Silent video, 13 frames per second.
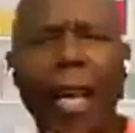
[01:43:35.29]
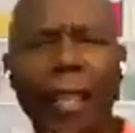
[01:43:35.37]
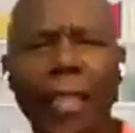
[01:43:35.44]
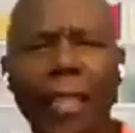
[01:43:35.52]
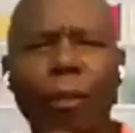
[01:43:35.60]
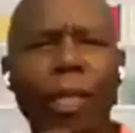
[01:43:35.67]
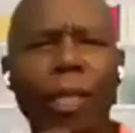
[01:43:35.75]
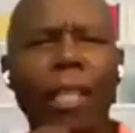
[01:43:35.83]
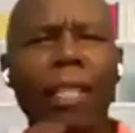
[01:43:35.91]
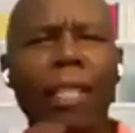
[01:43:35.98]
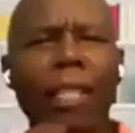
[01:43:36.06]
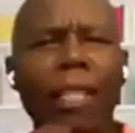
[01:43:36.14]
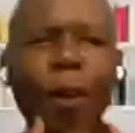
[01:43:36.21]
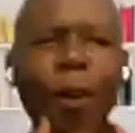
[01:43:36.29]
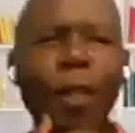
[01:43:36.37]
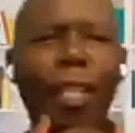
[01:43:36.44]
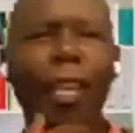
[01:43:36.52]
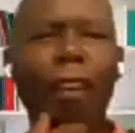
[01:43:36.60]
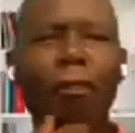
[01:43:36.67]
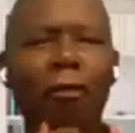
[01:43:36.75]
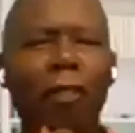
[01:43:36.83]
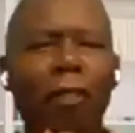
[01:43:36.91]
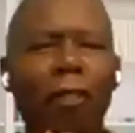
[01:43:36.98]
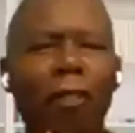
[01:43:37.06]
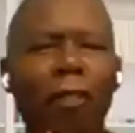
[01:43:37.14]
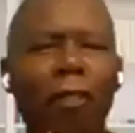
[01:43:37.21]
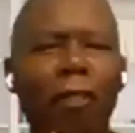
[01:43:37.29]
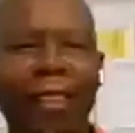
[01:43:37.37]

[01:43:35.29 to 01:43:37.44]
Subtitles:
customers are so different